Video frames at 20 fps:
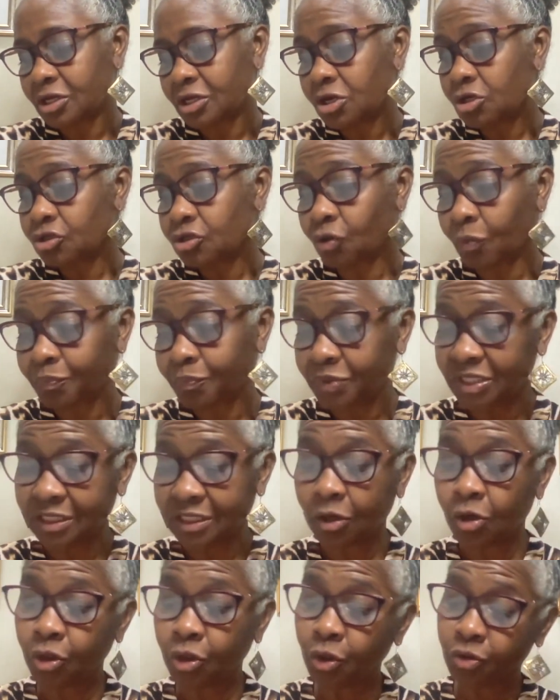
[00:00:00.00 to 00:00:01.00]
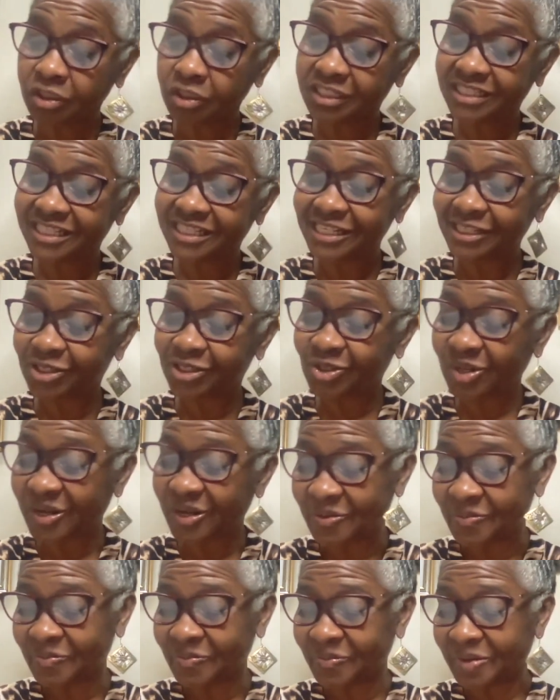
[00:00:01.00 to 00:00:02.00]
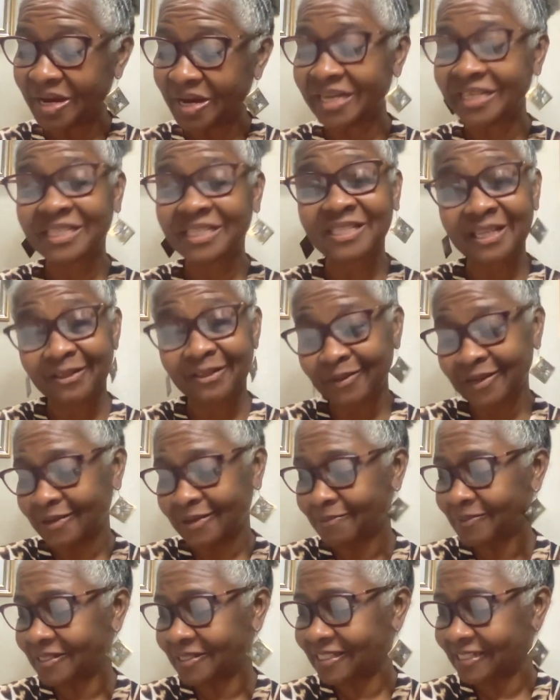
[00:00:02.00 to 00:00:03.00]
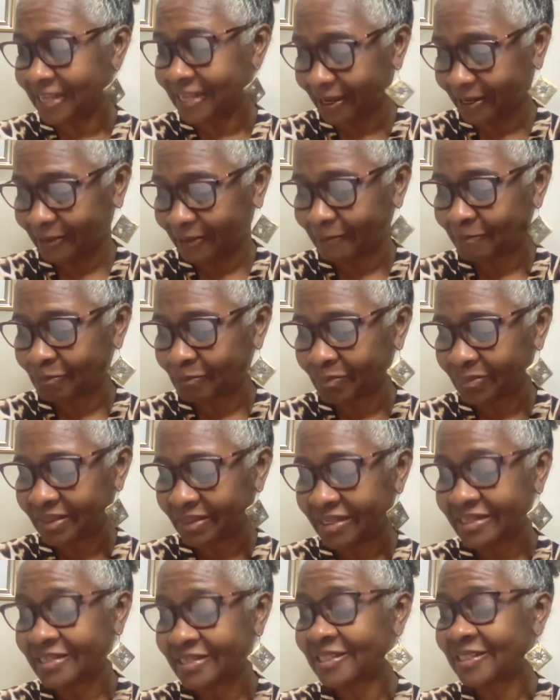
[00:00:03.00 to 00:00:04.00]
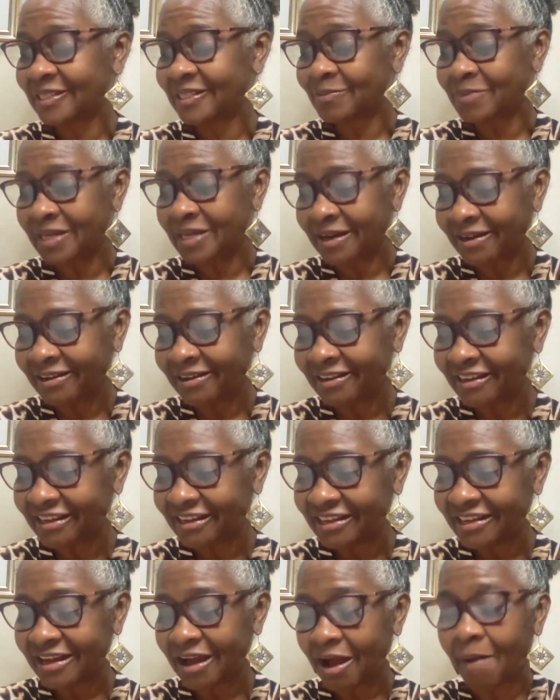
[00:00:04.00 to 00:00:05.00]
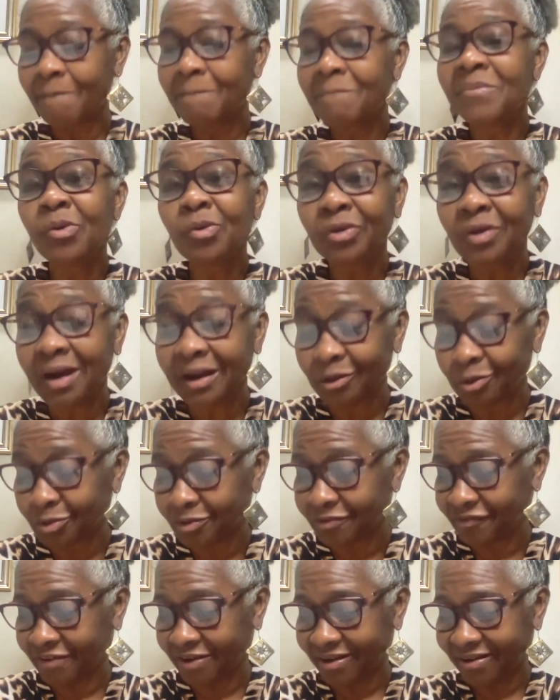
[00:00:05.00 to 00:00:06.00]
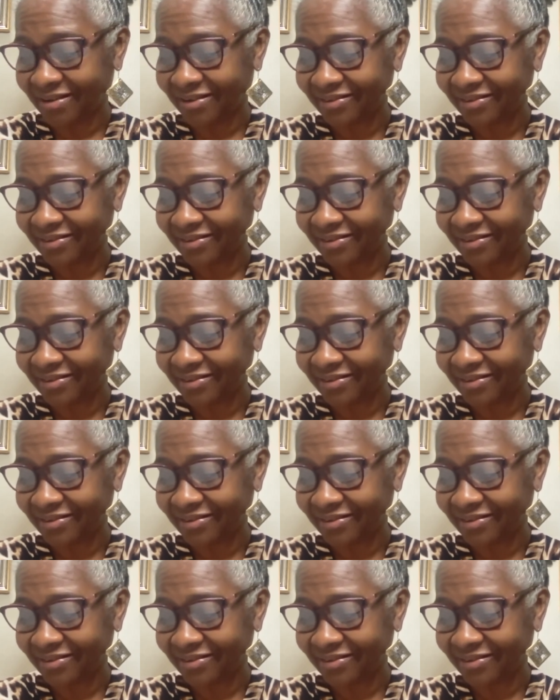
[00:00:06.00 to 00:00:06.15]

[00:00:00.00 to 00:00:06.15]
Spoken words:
So Peter go downstairs to them and said to them, say, see me here, I'm no I look for.